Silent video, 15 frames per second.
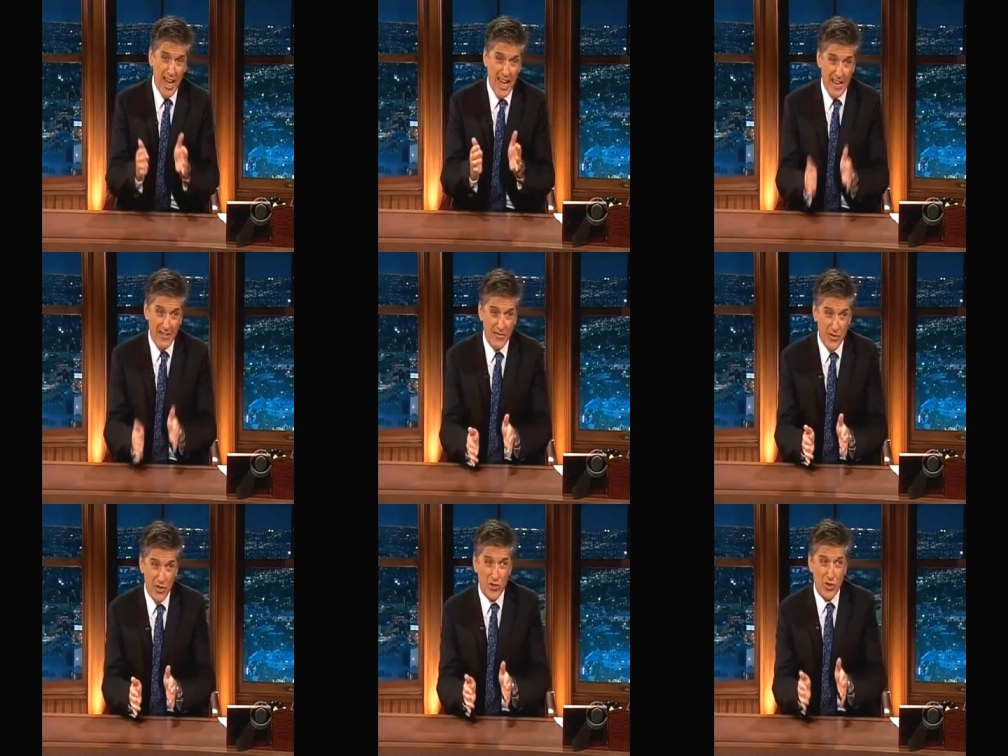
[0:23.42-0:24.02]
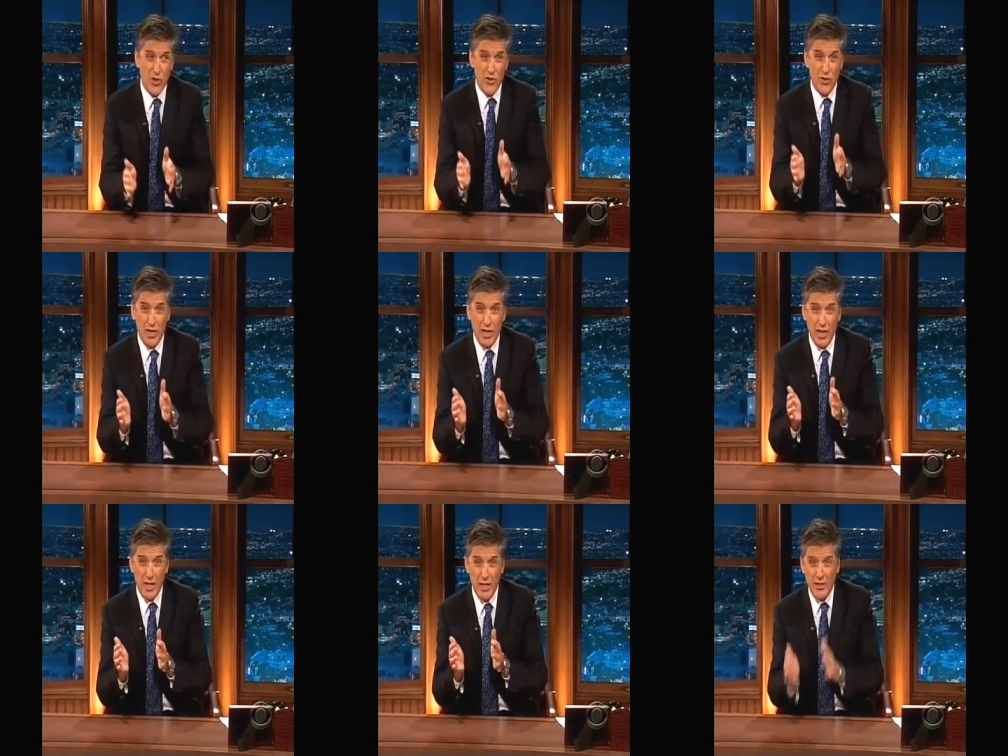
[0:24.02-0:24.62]

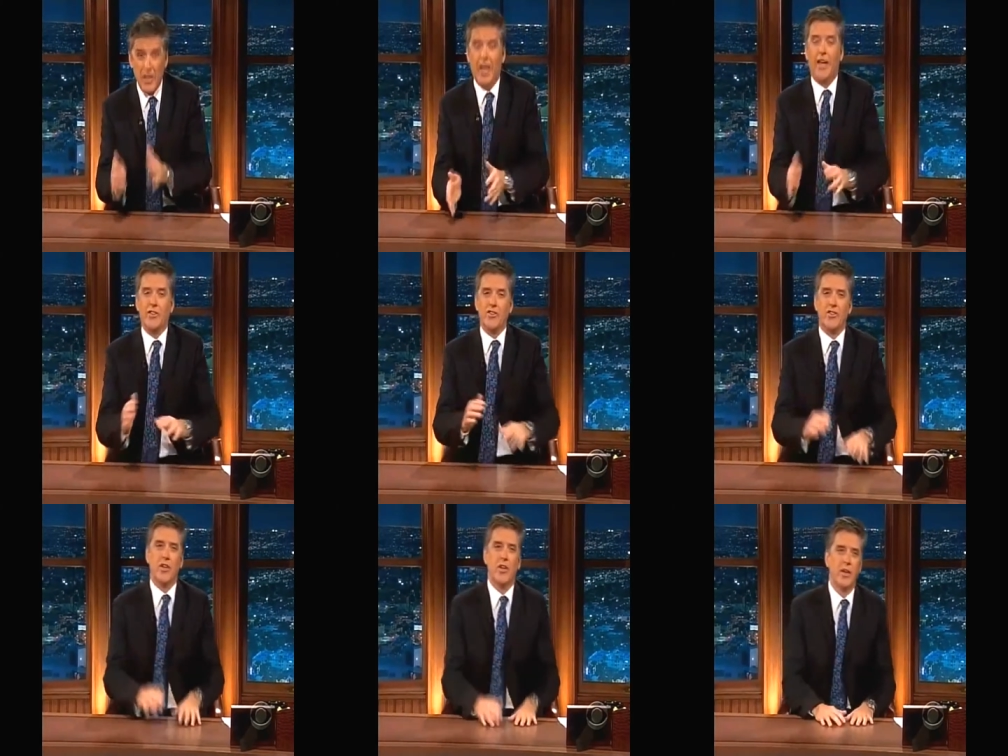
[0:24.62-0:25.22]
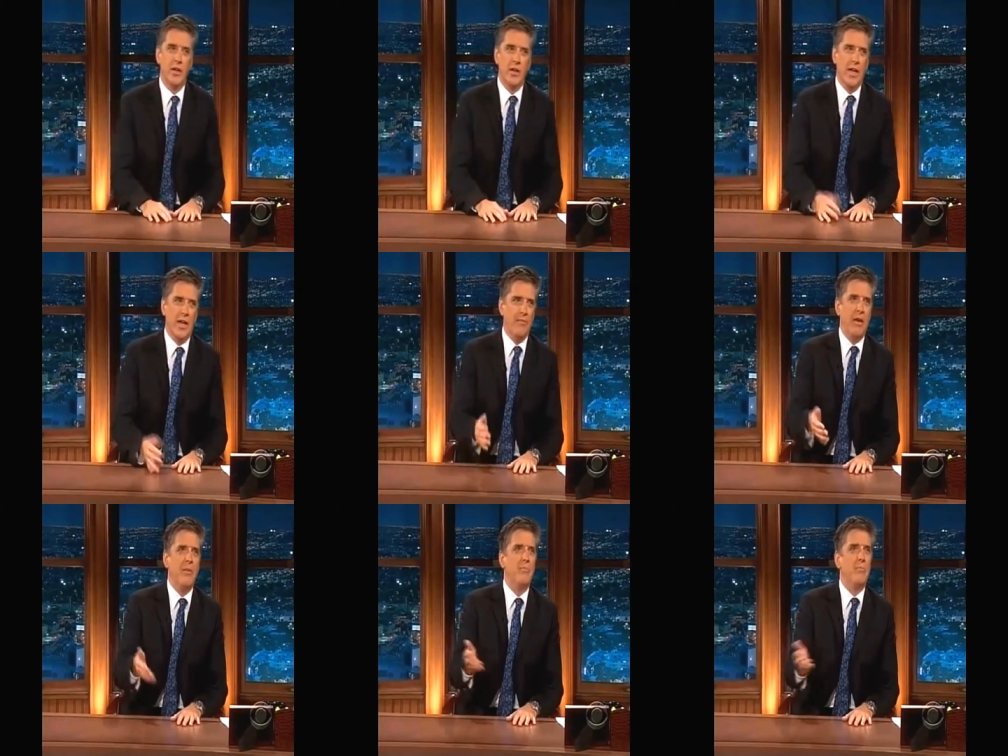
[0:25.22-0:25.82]
Inventory Test,
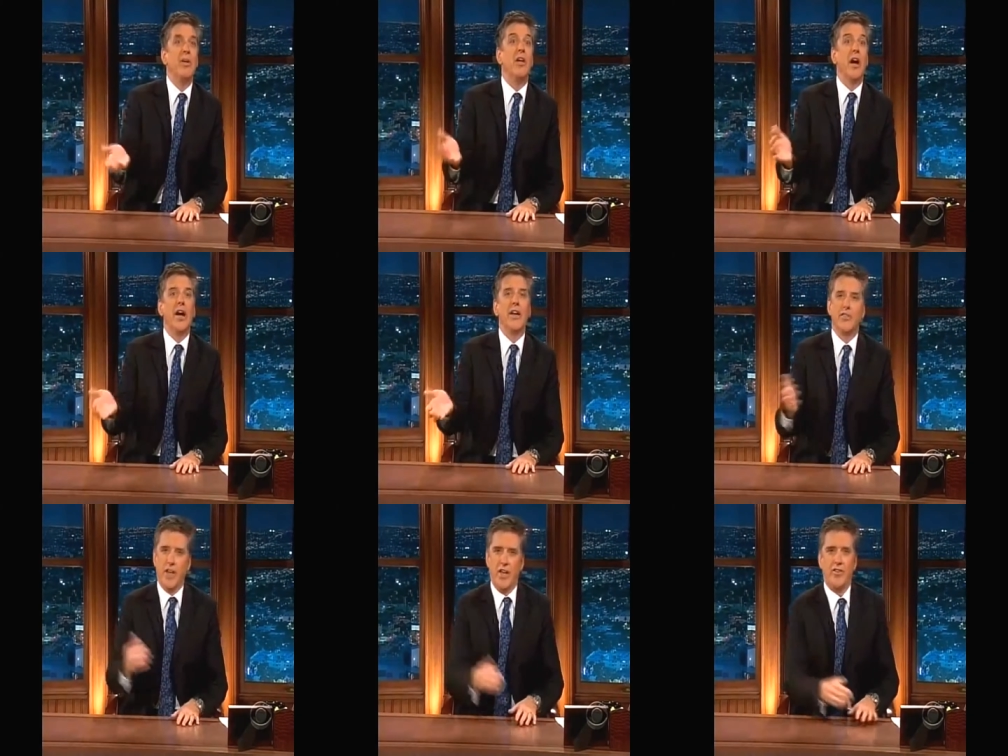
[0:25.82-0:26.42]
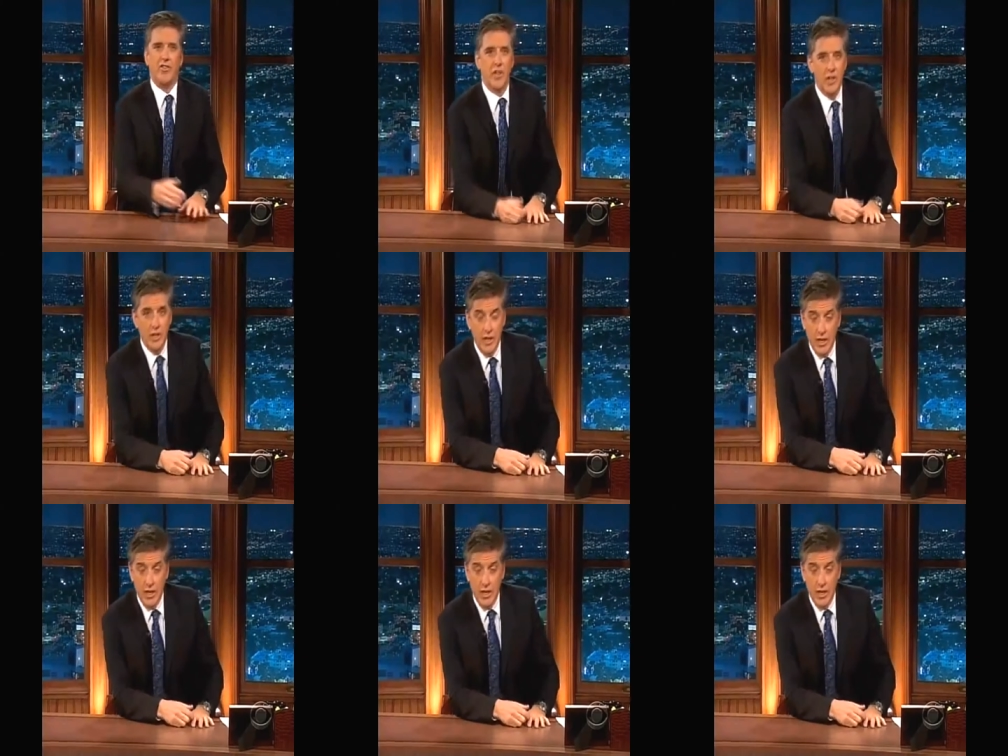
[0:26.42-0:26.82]
MMPI test.